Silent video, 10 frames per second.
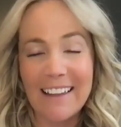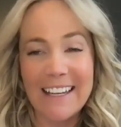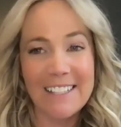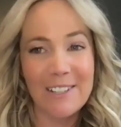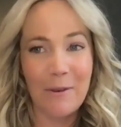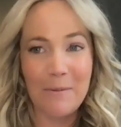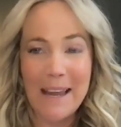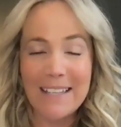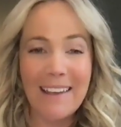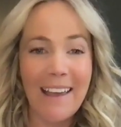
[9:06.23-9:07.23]
Like, it's so
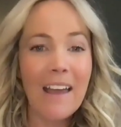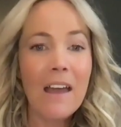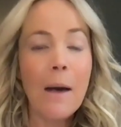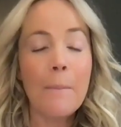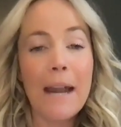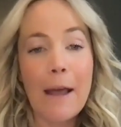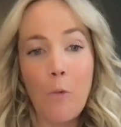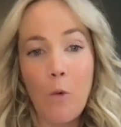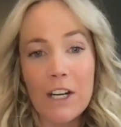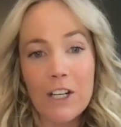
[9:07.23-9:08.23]
amazing. But I
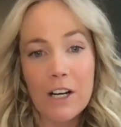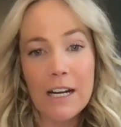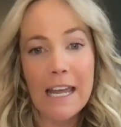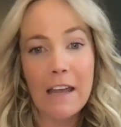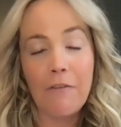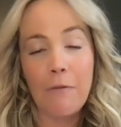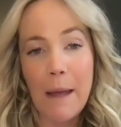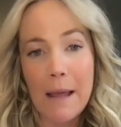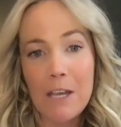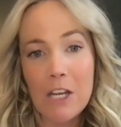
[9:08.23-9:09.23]
wondered if
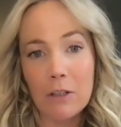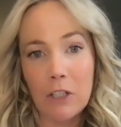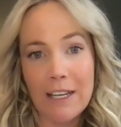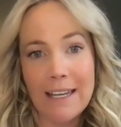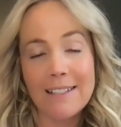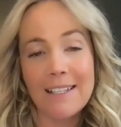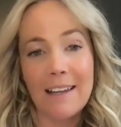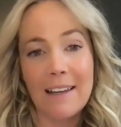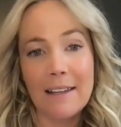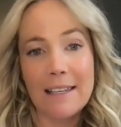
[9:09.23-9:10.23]
maybe you're looking
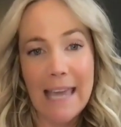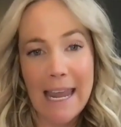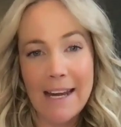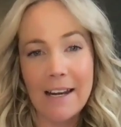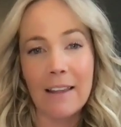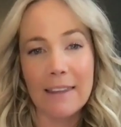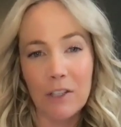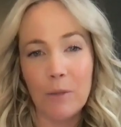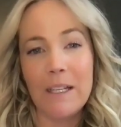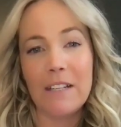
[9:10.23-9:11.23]
to gain a
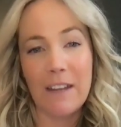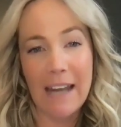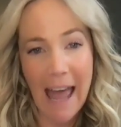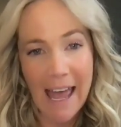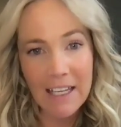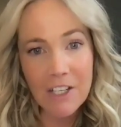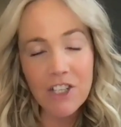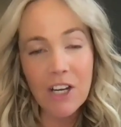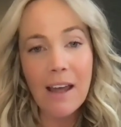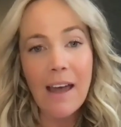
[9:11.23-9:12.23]
little bit of an
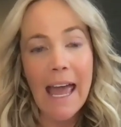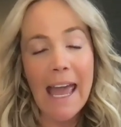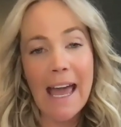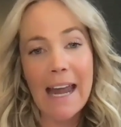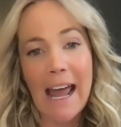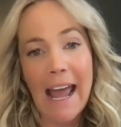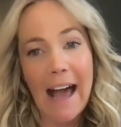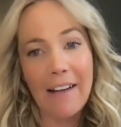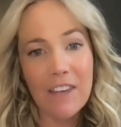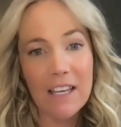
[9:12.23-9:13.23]
edge. And I
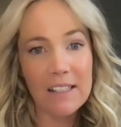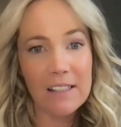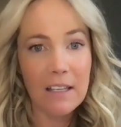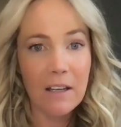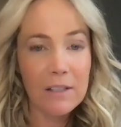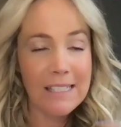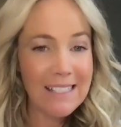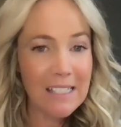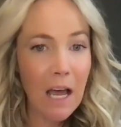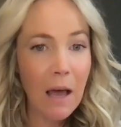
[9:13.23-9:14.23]
have this
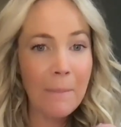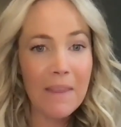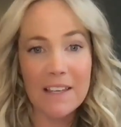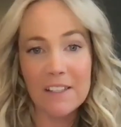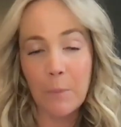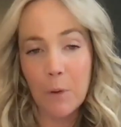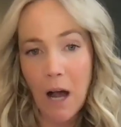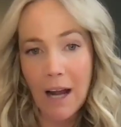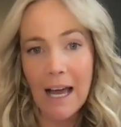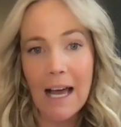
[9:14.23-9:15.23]
system, this
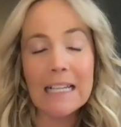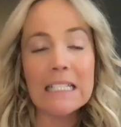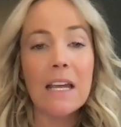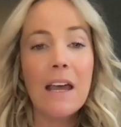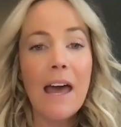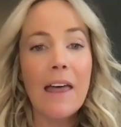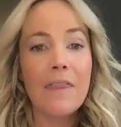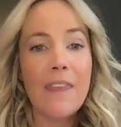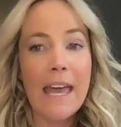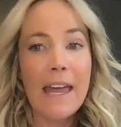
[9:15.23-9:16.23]
product
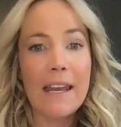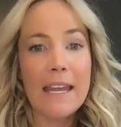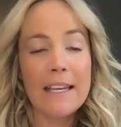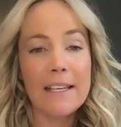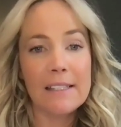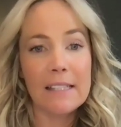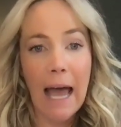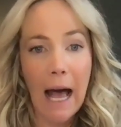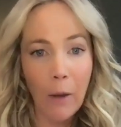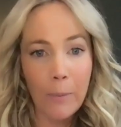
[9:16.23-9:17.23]
that is
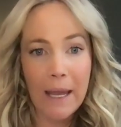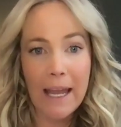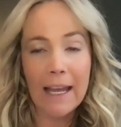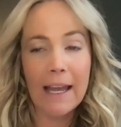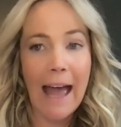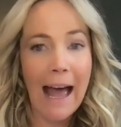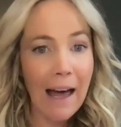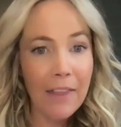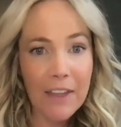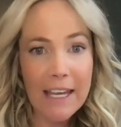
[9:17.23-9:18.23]
helping
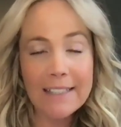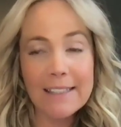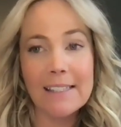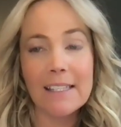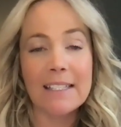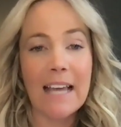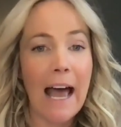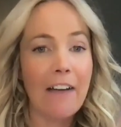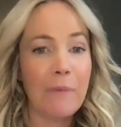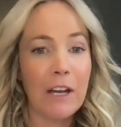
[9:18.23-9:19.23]
athletes to
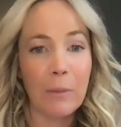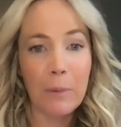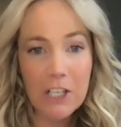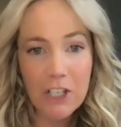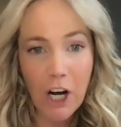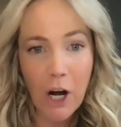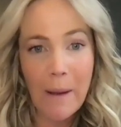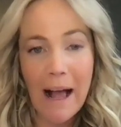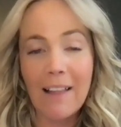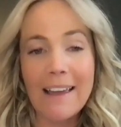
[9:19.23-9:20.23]
have better blood sugar
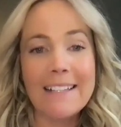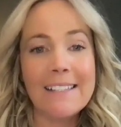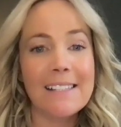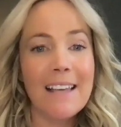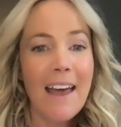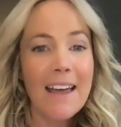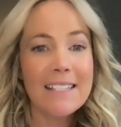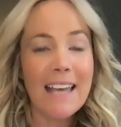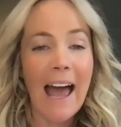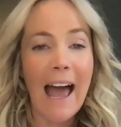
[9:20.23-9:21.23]
balance,
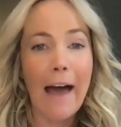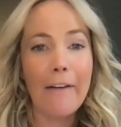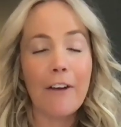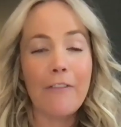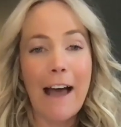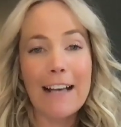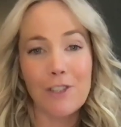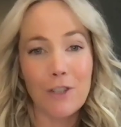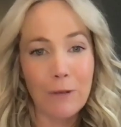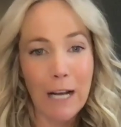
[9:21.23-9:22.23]
to have
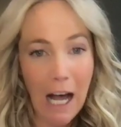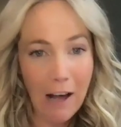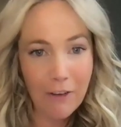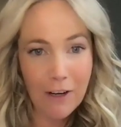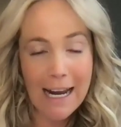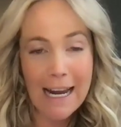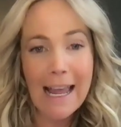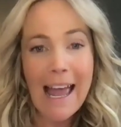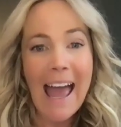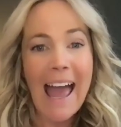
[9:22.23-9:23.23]
faster
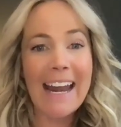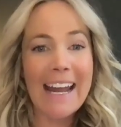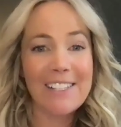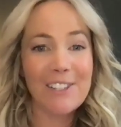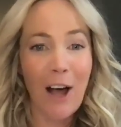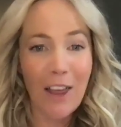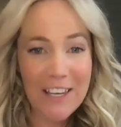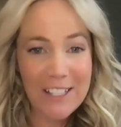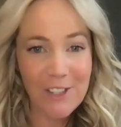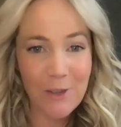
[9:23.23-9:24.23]
recovery. And I saw
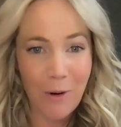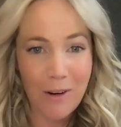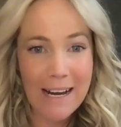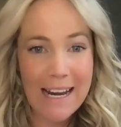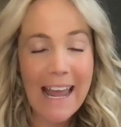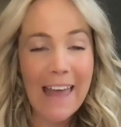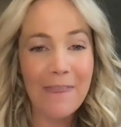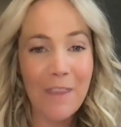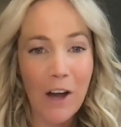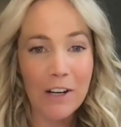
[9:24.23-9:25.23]
this story
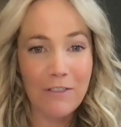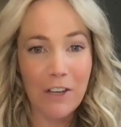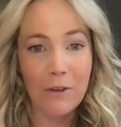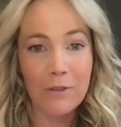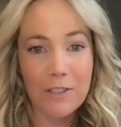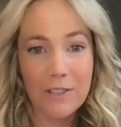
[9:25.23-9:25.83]
and thought of you.